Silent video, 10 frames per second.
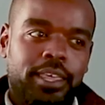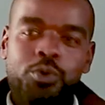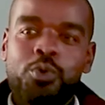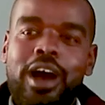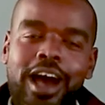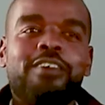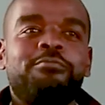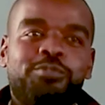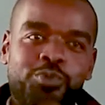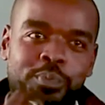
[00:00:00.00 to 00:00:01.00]
you
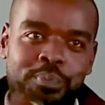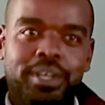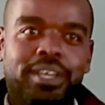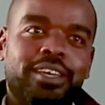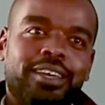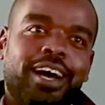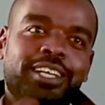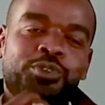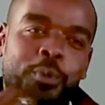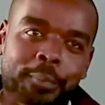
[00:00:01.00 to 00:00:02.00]
have to be
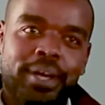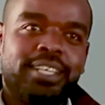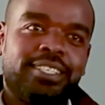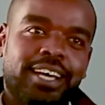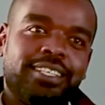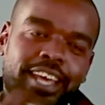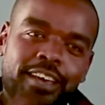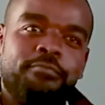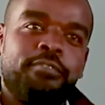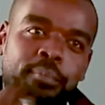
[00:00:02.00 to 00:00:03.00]
at your best at
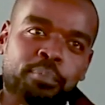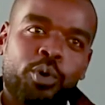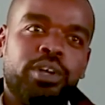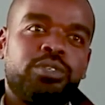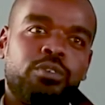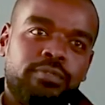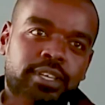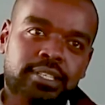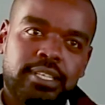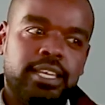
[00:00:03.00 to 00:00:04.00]
every point of
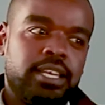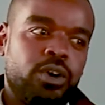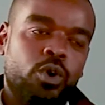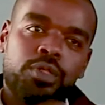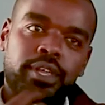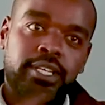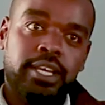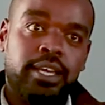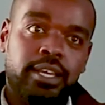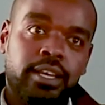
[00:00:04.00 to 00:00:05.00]
the scene or the
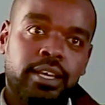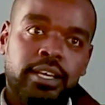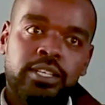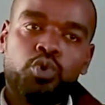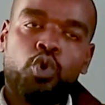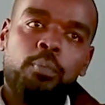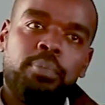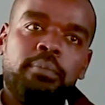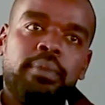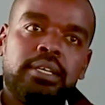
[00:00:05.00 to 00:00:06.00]
day to
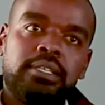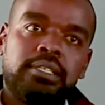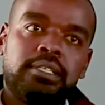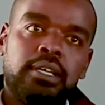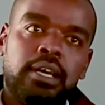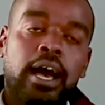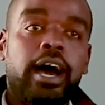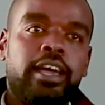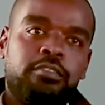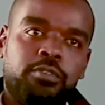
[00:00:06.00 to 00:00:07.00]
complement
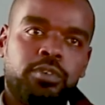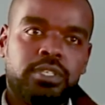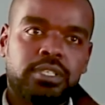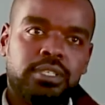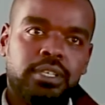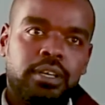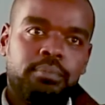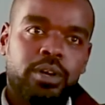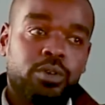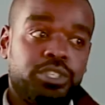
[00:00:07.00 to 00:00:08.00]
her effort
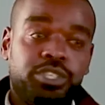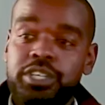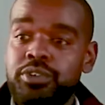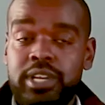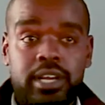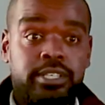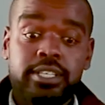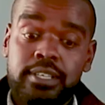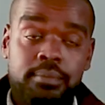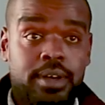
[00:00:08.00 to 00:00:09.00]
because she really
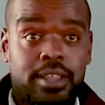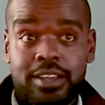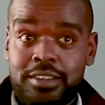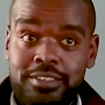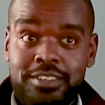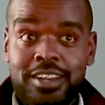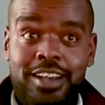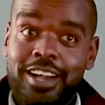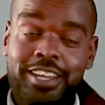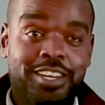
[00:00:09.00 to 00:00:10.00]
she's a mother
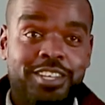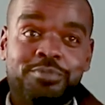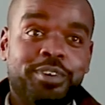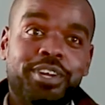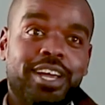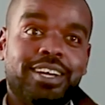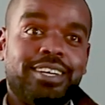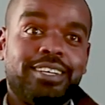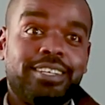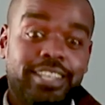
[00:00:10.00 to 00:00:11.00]
her kid is very
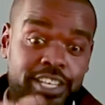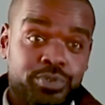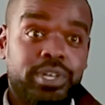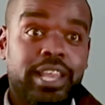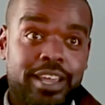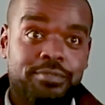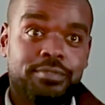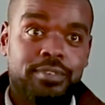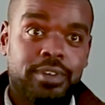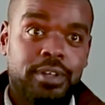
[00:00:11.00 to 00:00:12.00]
young in real
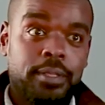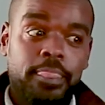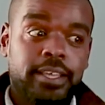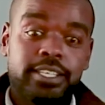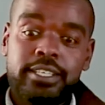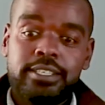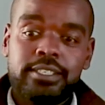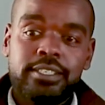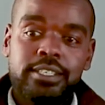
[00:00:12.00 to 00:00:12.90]
life she